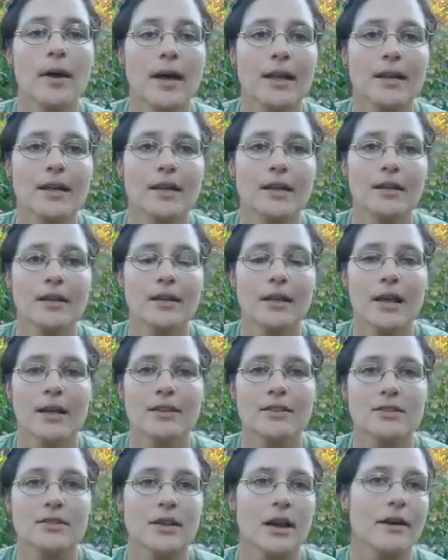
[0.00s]
and it
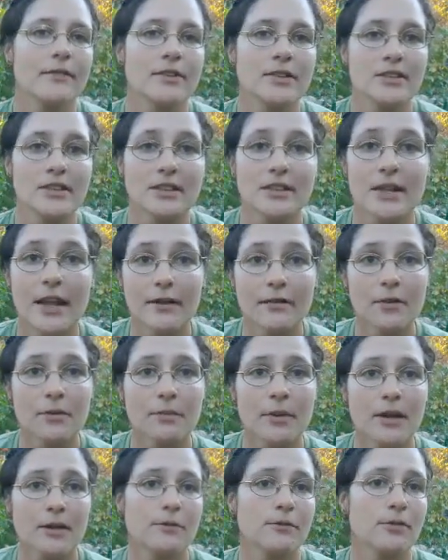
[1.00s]
has obviously never
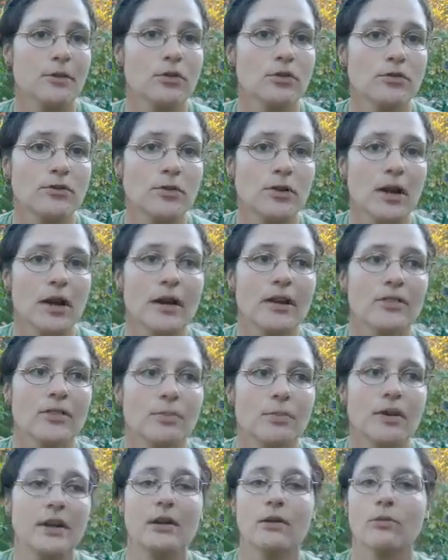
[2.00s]
made fruit for us,
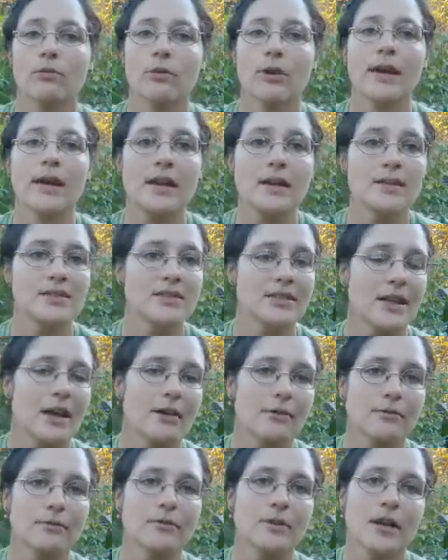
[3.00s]
but it rains
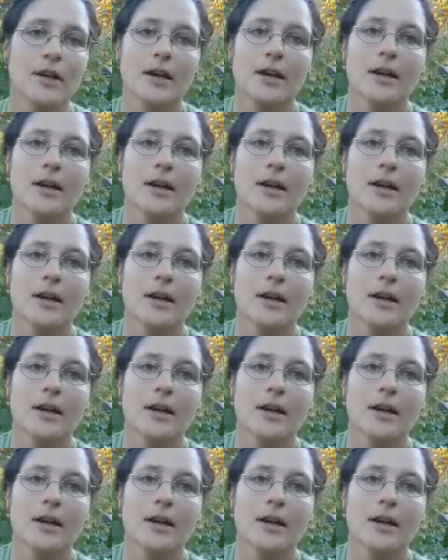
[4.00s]
down